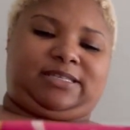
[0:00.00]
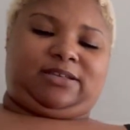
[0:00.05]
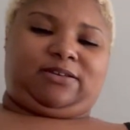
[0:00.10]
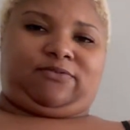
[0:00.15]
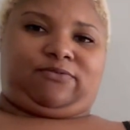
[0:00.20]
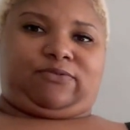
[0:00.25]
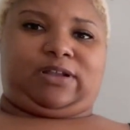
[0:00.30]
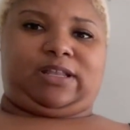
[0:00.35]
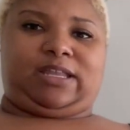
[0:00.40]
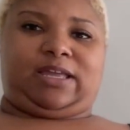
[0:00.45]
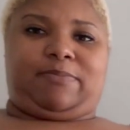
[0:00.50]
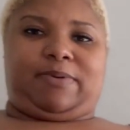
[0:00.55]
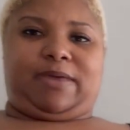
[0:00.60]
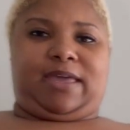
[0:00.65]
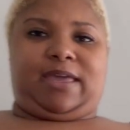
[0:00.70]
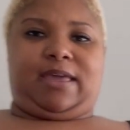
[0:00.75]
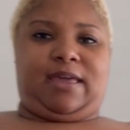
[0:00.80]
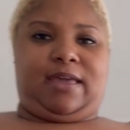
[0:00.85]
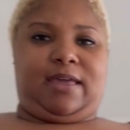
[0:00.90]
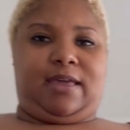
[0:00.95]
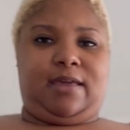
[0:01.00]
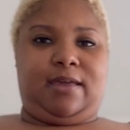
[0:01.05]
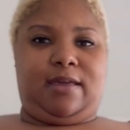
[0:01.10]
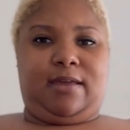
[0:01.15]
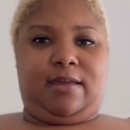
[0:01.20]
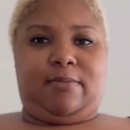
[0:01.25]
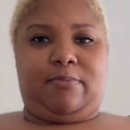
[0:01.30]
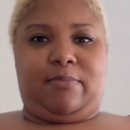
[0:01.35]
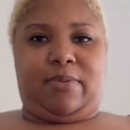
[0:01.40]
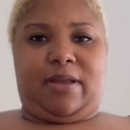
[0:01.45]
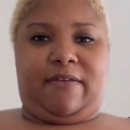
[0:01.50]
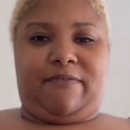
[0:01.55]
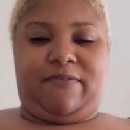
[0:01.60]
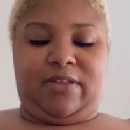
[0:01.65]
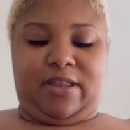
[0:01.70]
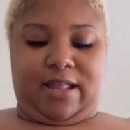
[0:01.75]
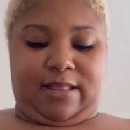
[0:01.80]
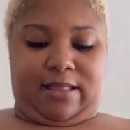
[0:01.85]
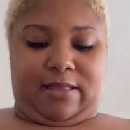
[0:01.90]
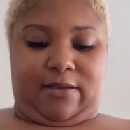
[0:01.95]
look really big, but I
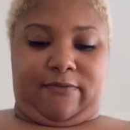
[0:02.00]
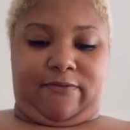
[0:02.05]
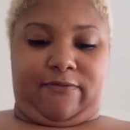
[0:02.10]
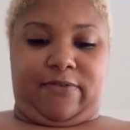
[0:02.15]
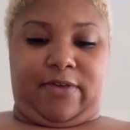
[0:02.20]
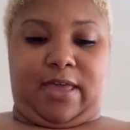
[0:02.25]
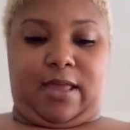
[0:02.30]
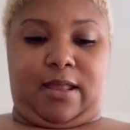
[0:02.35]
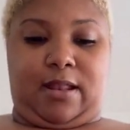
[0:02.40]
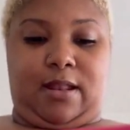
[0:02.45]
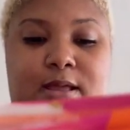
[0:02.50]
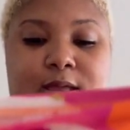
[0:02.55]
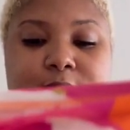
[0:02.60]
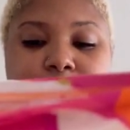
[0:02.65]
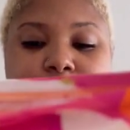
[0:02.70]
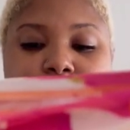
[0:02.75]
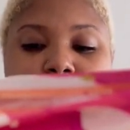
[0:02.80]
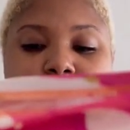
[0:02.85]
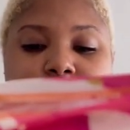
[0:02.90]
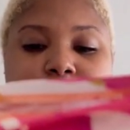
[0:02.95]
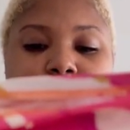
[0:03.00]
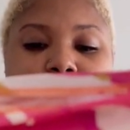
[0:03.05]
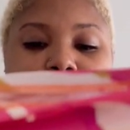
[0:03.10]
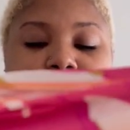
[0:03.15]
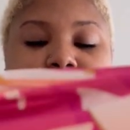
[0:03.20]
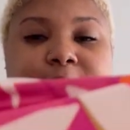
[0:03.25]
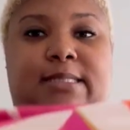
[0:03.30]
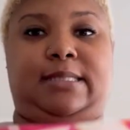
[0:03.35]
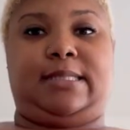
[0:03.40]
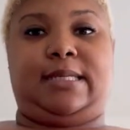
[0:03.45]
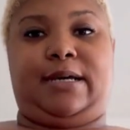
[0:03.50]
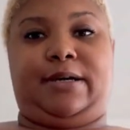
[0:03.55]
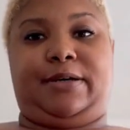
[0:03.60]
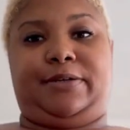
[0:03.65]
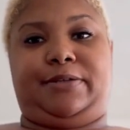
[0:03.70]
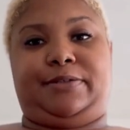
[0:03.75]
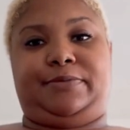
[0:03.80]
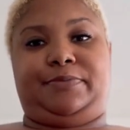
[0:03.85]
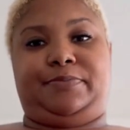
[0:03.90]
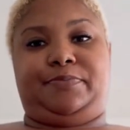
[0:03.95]
feel like they'll fit.
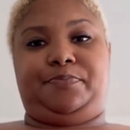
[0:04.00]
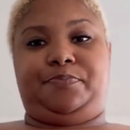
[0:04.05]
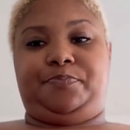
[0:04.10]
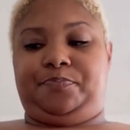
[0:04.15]
So